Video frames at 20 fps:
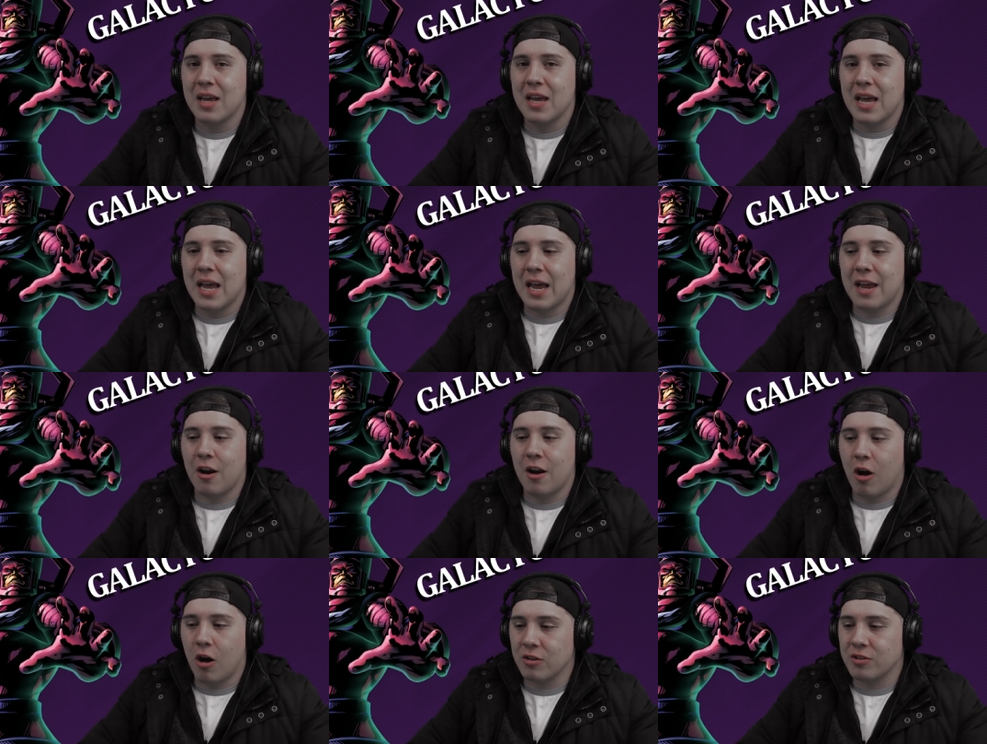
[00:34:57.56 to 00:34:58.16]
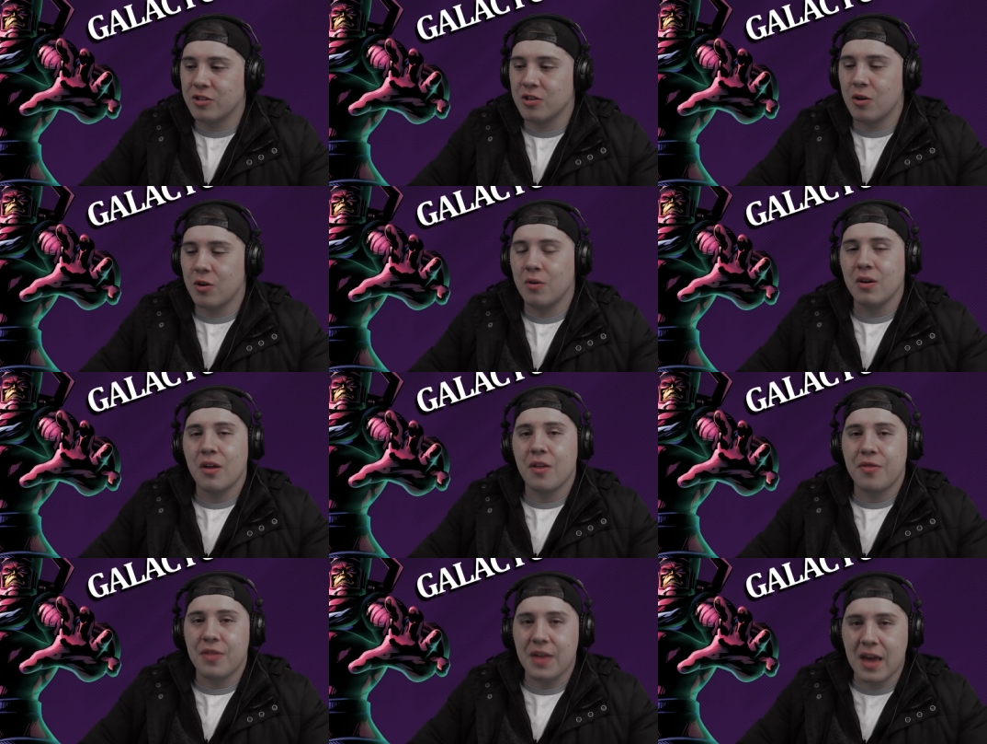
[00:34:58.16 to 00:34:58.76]
And also,
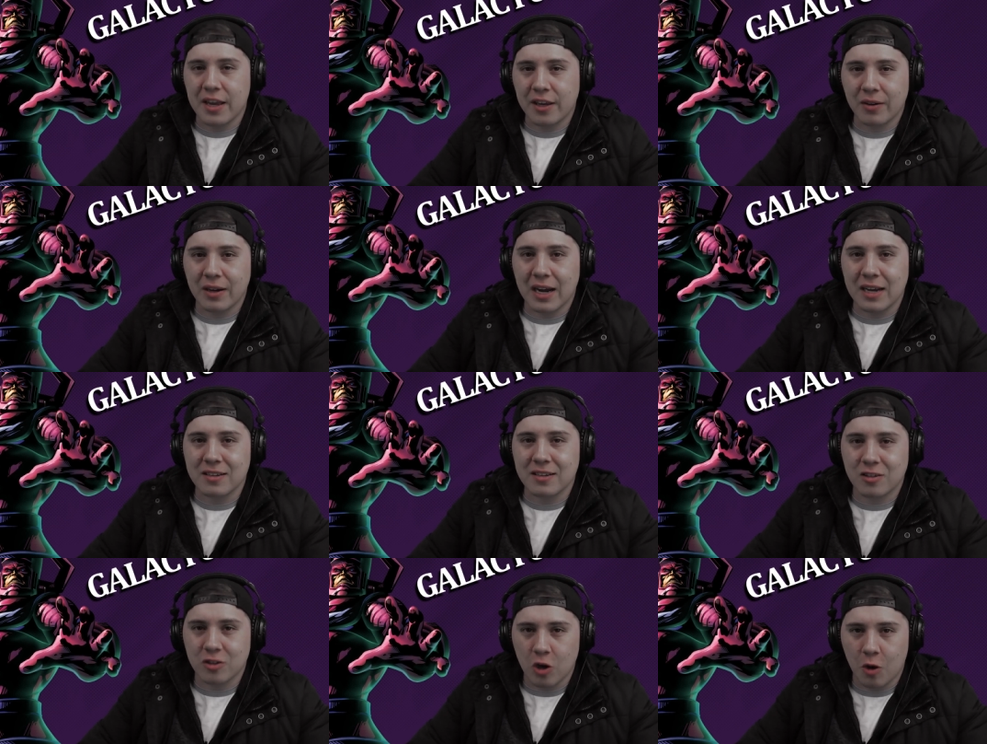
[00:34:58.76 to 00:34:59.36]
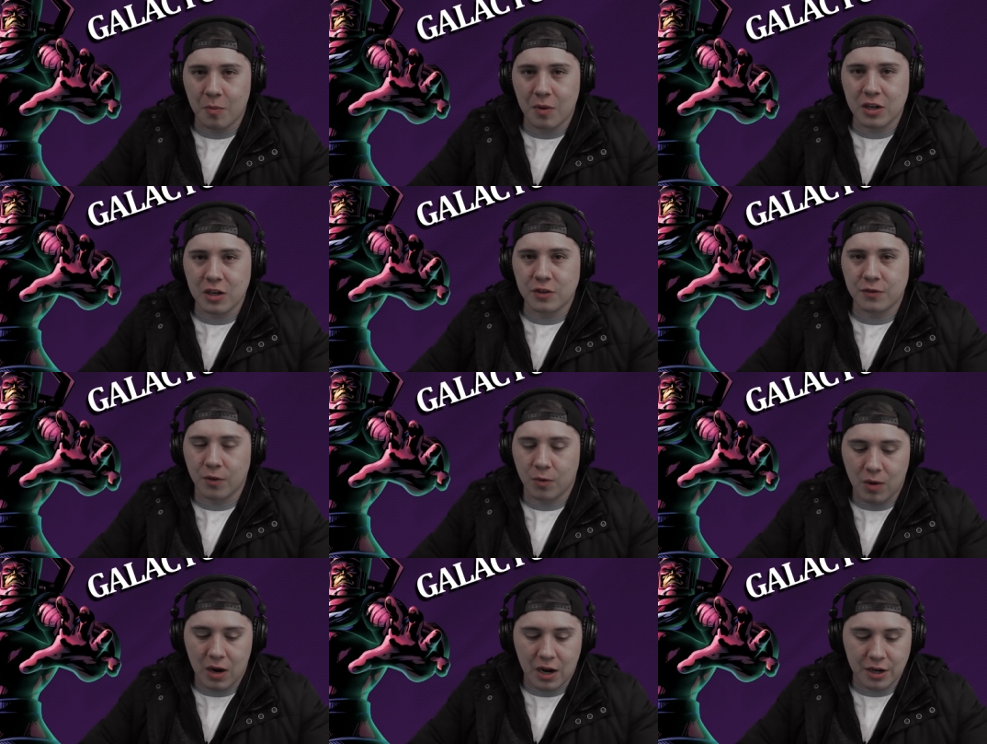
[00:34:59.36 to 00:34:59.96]
thank you guys so much for
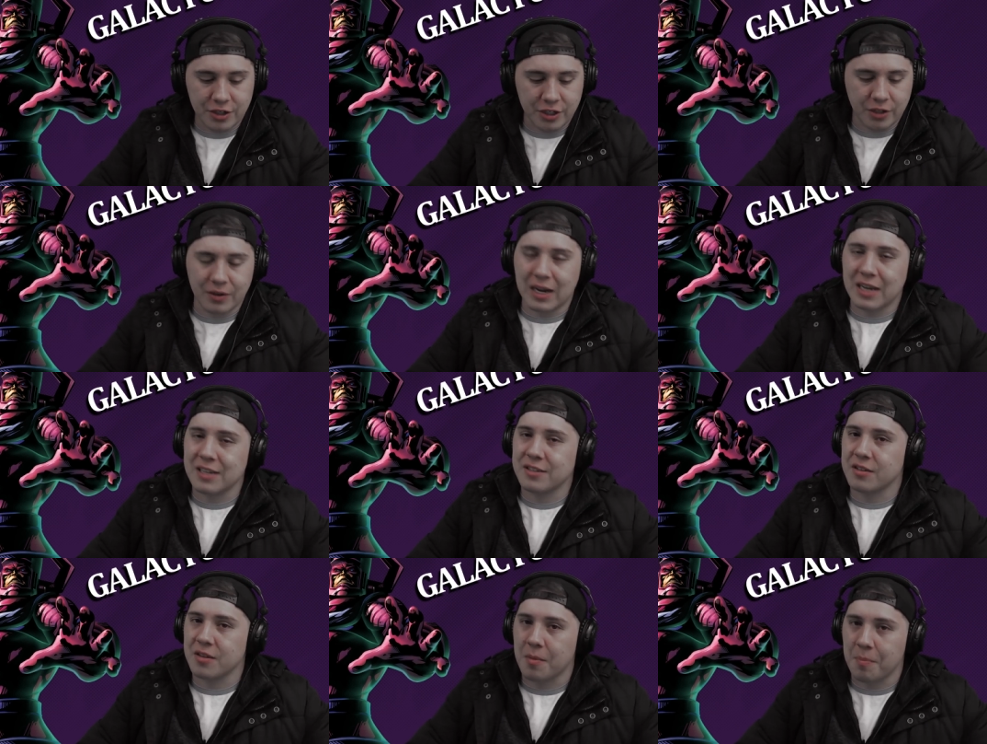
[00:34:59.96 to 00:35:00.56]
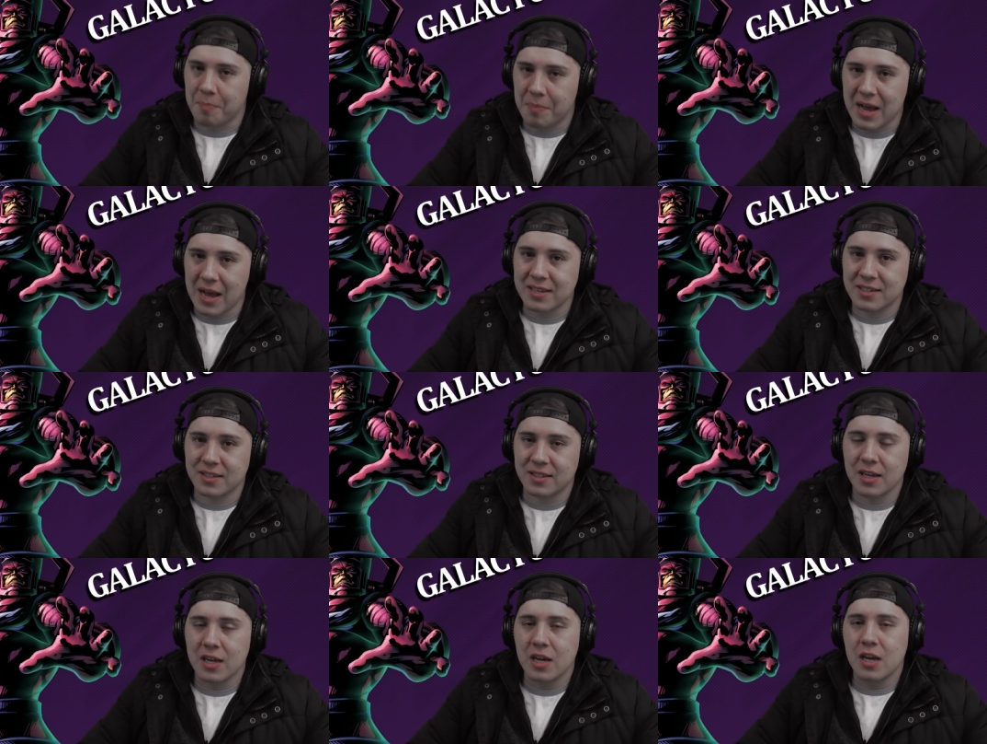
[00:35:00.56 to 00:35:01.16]
watching. You guys are the best.
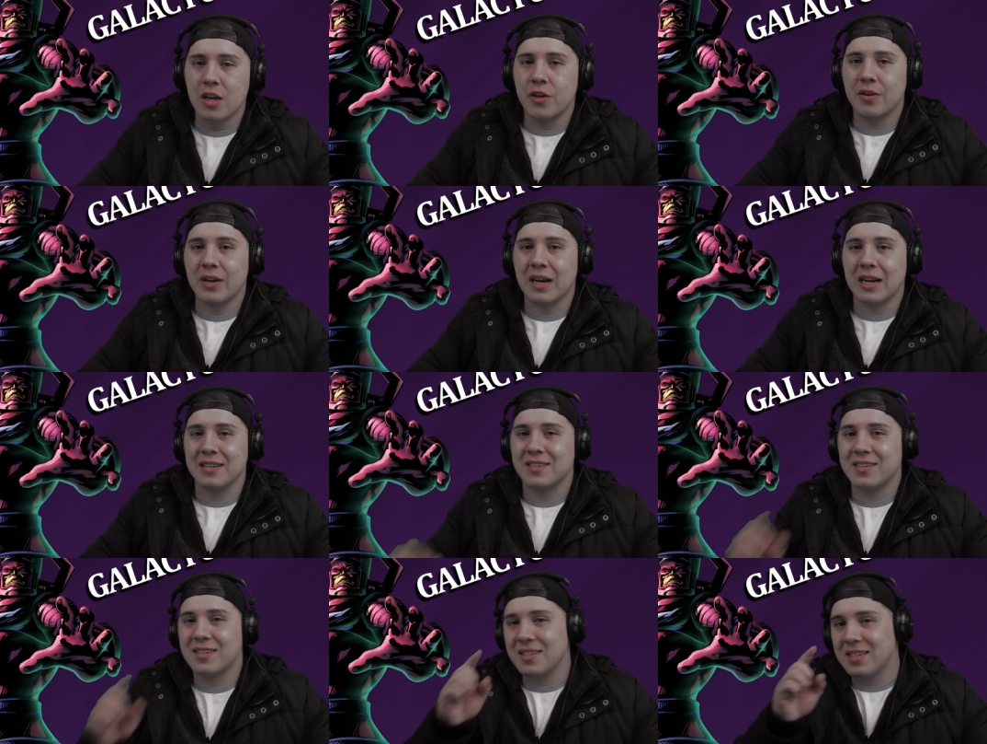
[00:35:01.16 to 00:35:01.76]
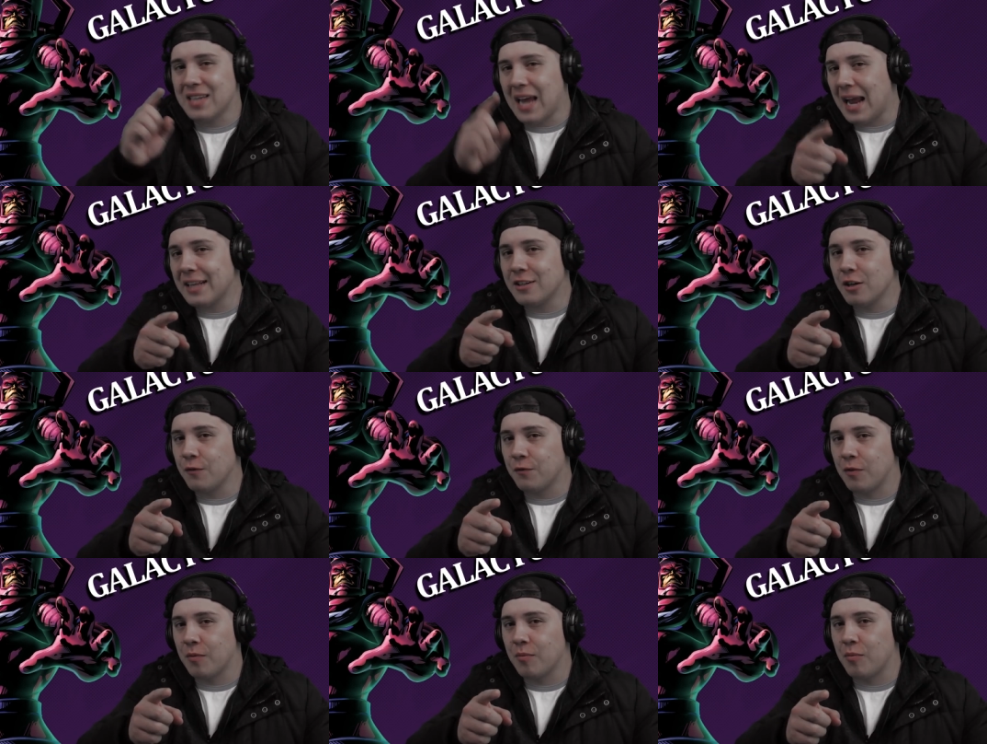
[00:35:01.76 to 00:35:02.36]
You guys stay tuned
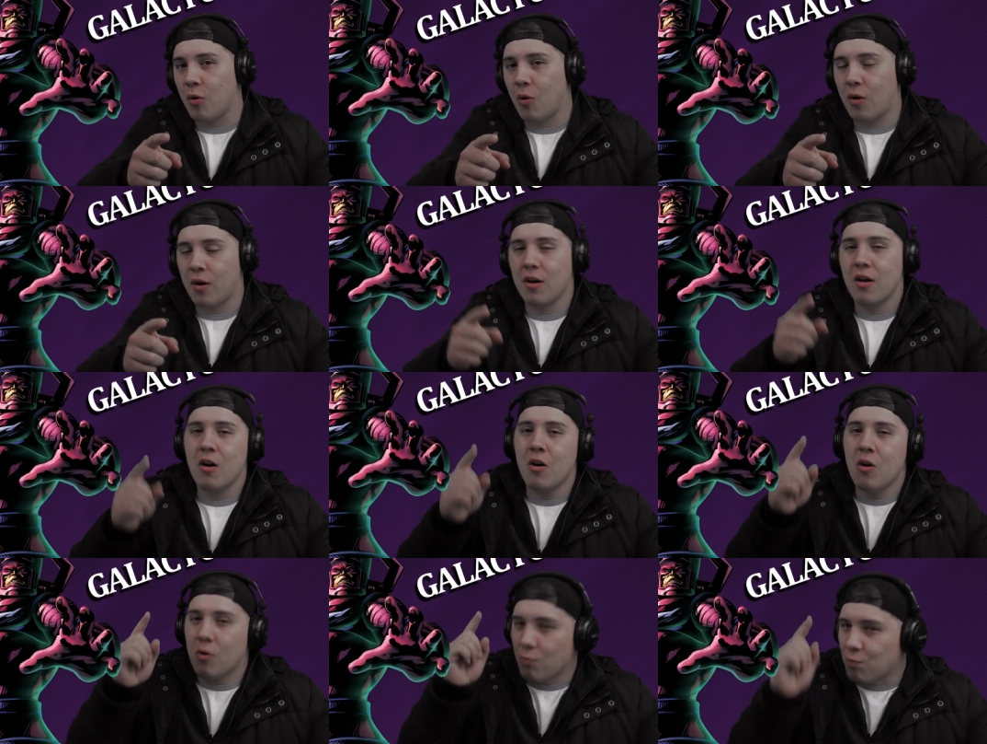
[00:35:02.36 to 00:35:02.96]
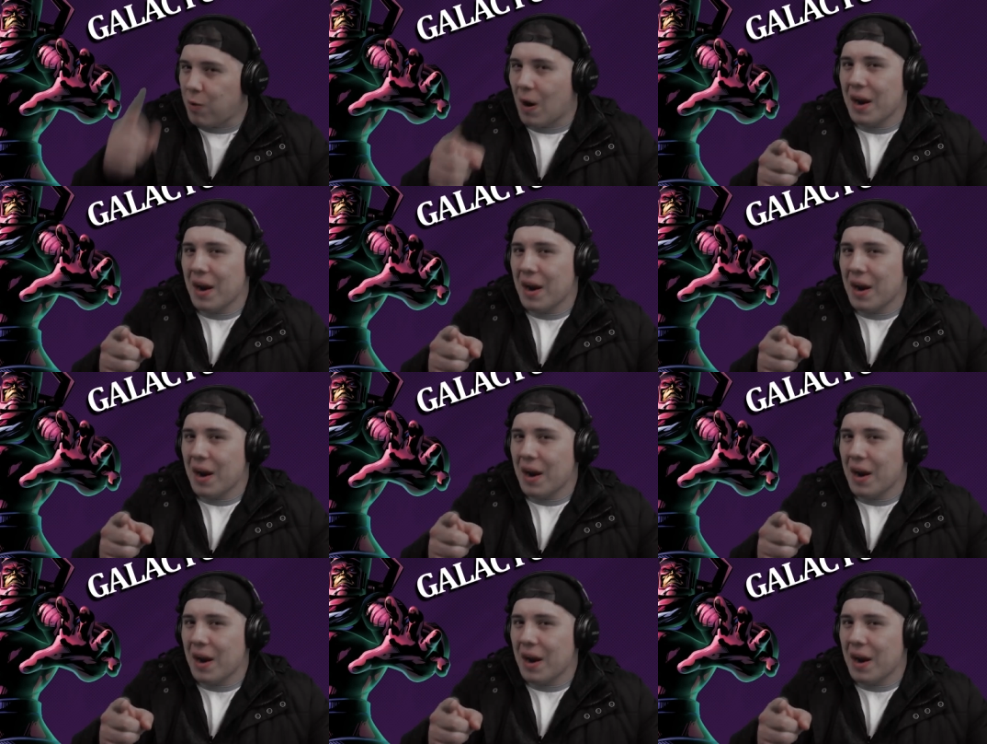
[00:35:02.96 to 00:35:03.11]
for more right